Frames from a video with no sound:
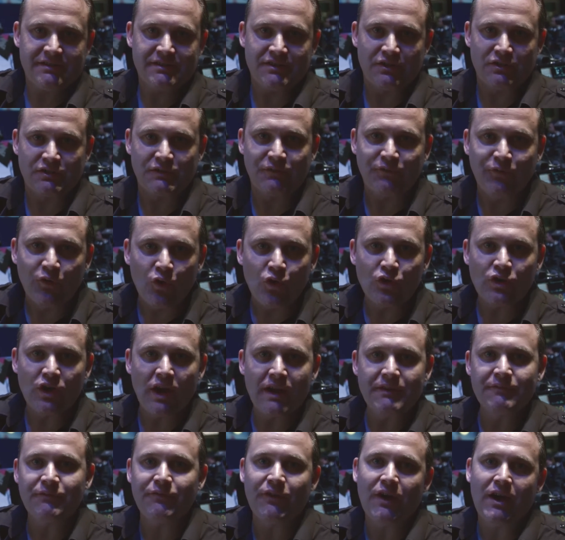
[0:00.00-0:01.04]
So it's
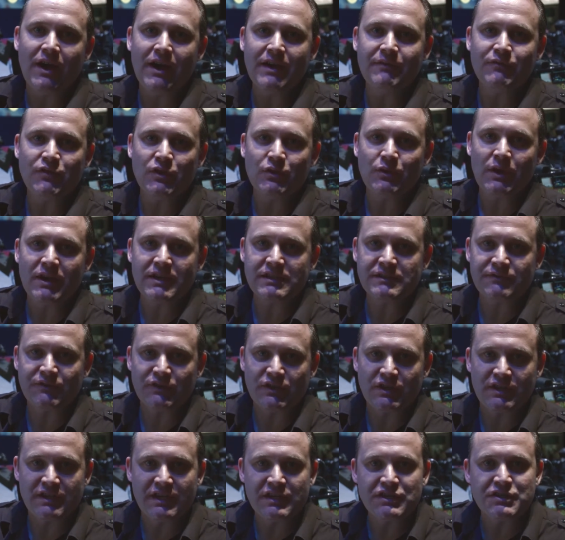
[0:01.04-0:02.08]
$495 US
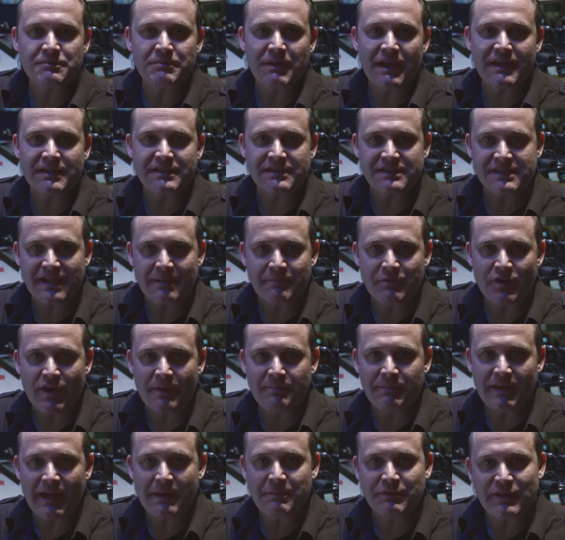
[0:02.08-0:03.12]
for the Ninja Blade and Samurai
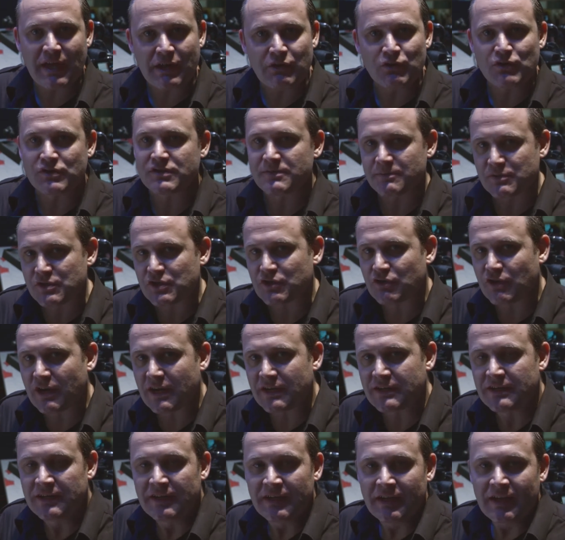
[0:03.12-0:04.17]
Blade with that awesome
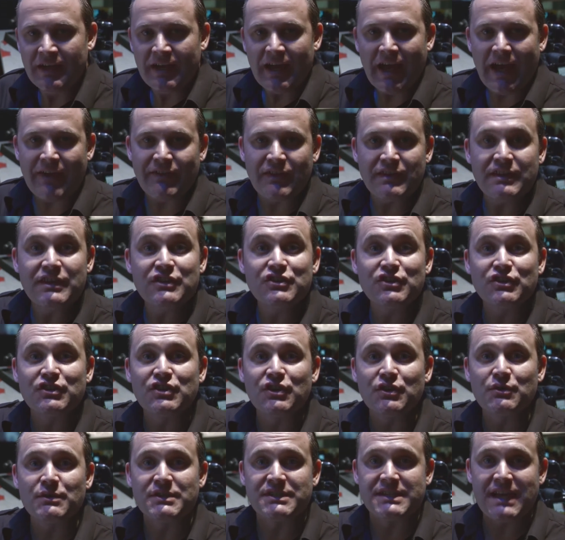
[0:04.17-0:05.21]
screen, and the Ninja
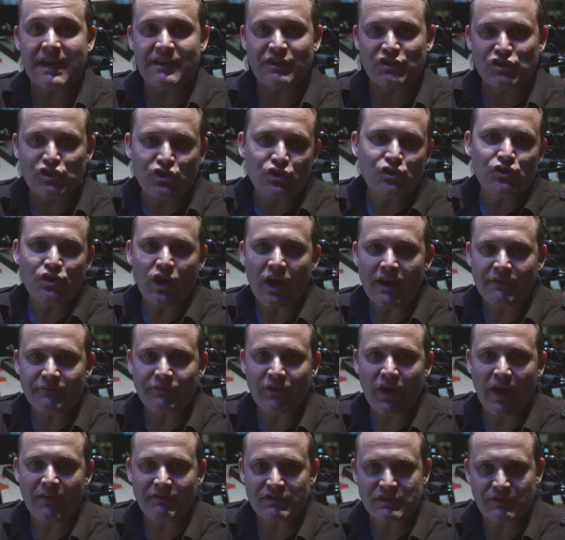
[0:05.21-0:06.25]
2 is down to
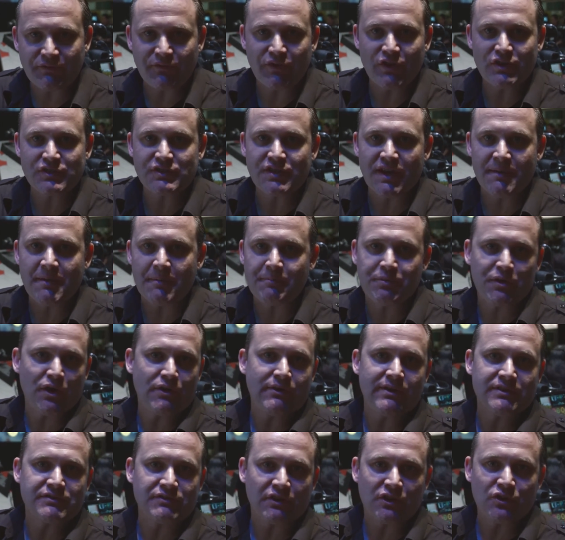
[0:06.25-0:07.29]
$295. It's the first time a
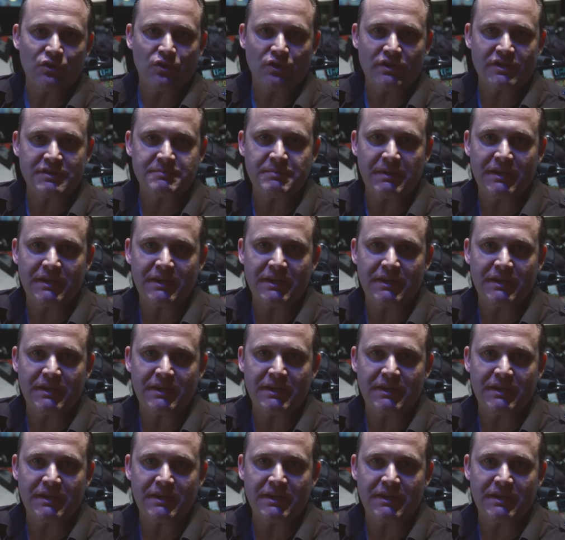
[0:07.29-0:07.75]
ProRes recorder's